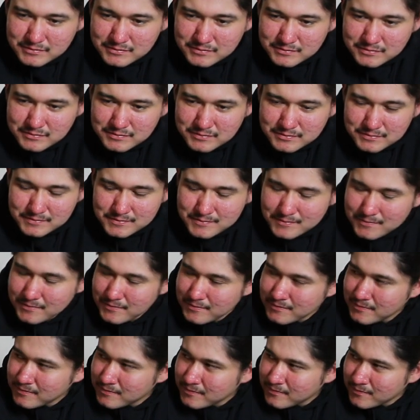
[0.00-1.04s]

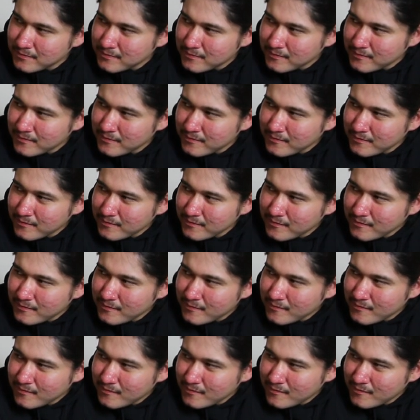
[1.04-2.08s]

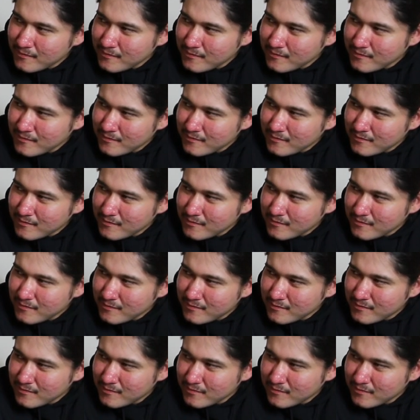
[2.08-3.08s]
No words are spoken by the person on screen.